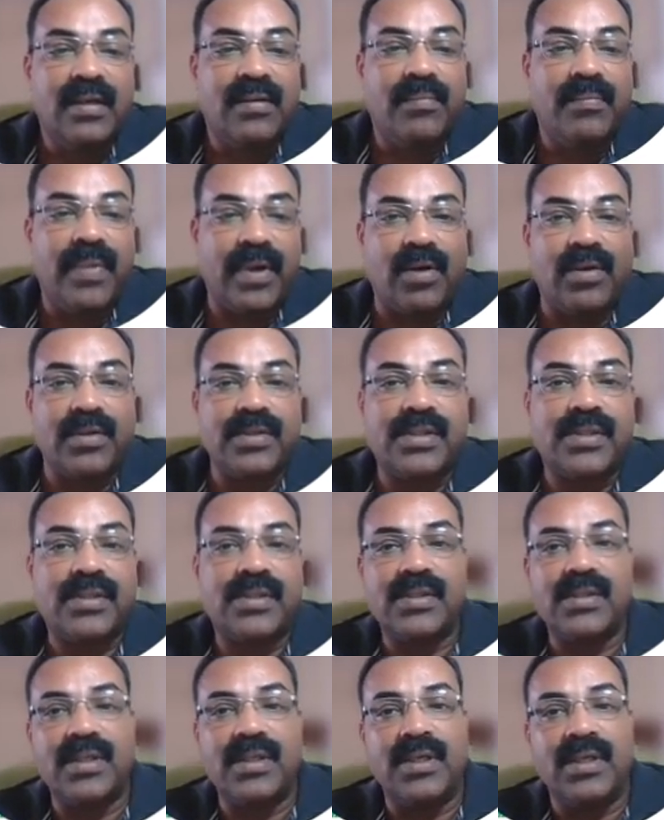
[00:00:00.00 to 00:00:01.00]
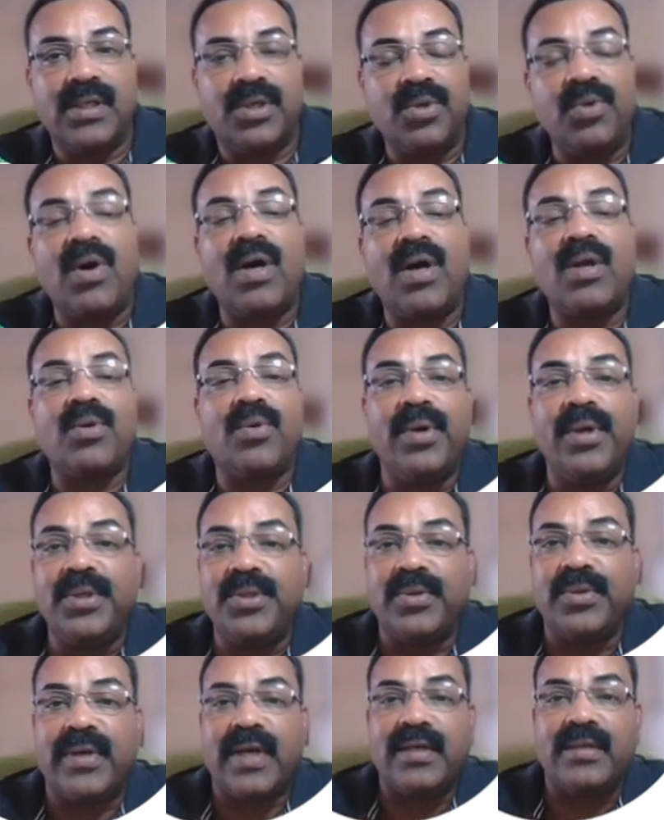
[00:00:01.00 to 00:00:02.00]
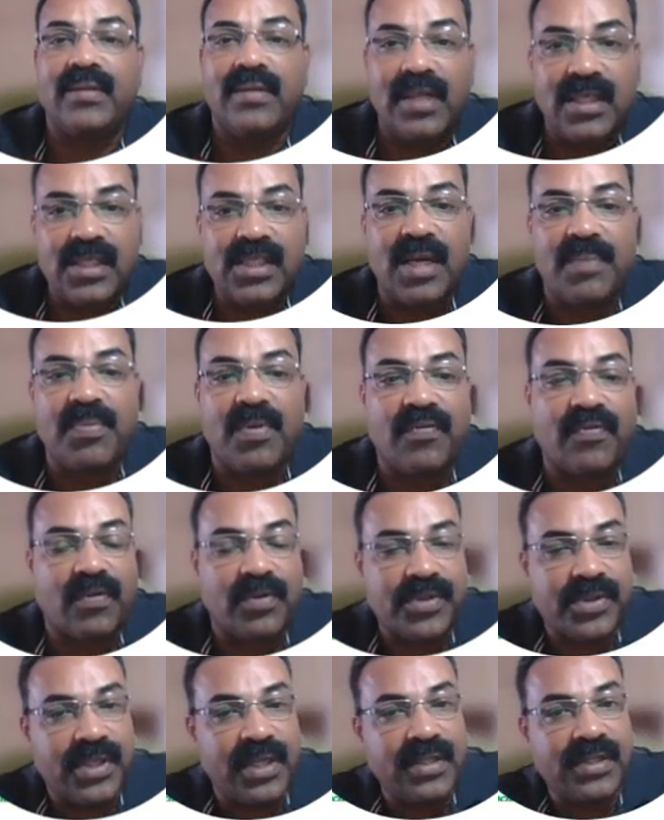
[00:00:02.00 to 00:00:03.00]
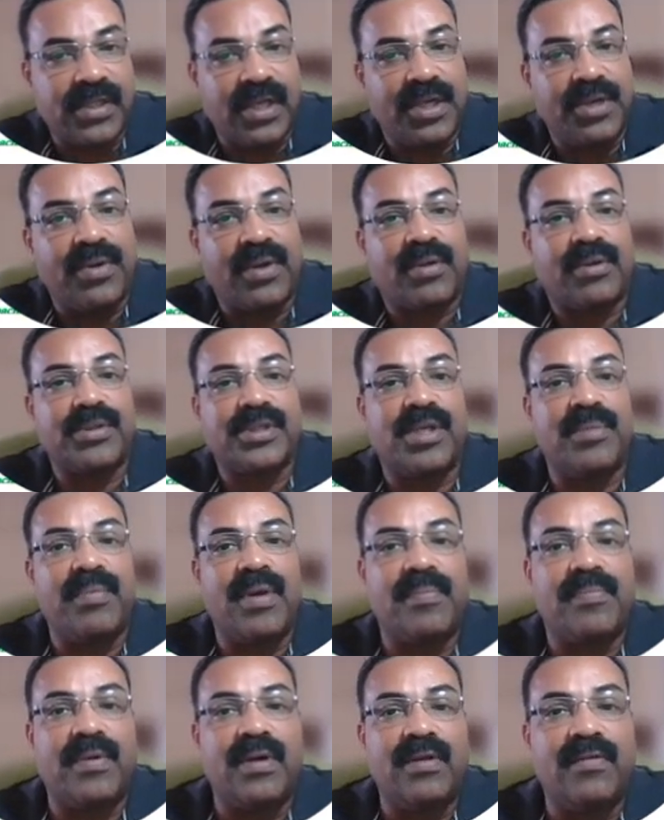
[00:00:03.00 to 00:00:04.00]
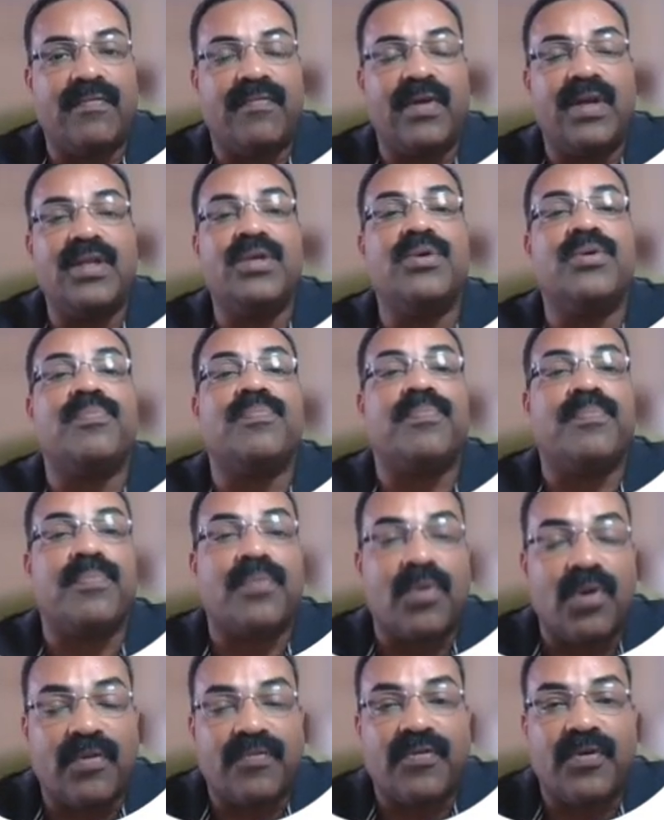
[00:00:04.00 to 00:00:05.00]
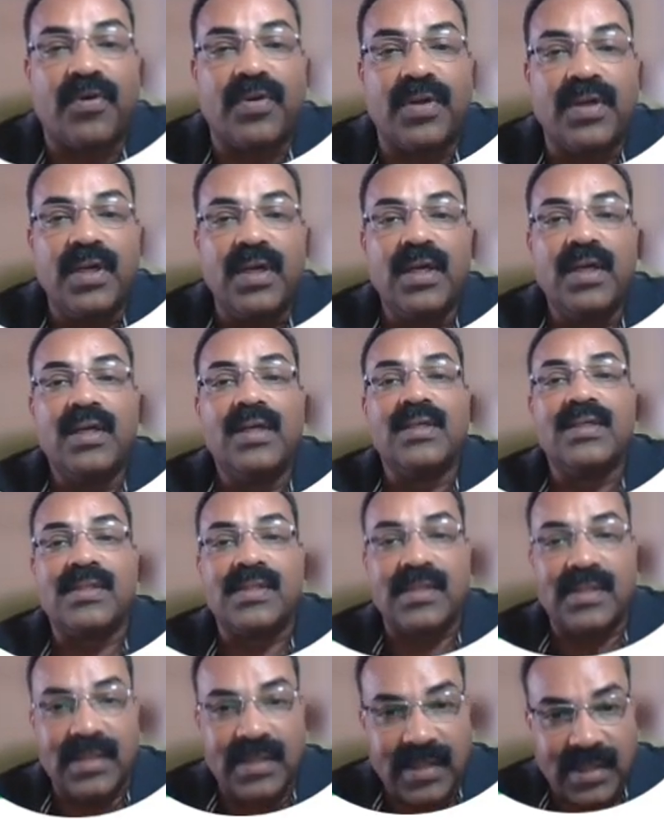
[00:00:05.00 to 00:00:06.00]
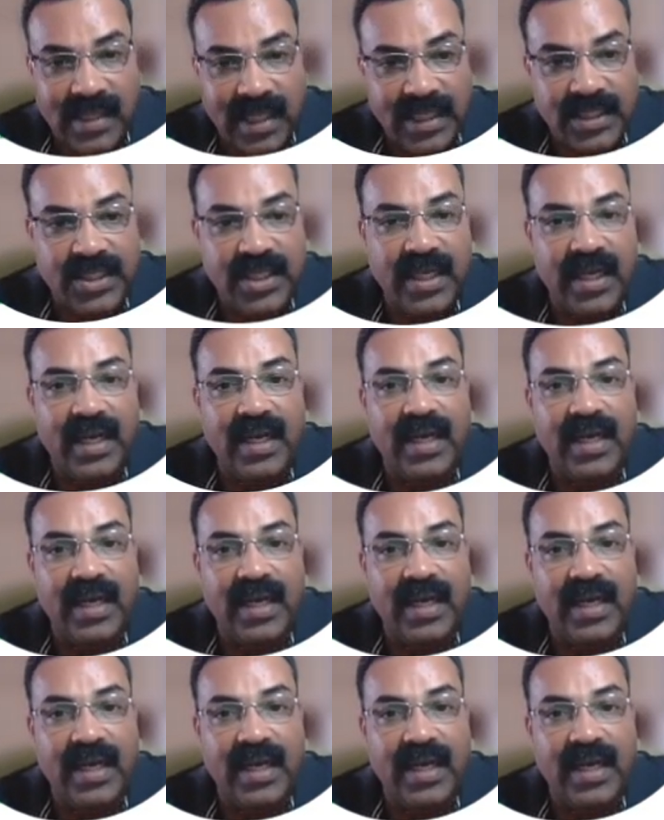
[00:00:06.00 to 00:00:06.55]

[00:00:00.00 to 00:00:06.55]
because you are going to get these type of questions in your question paper when you go for Cgle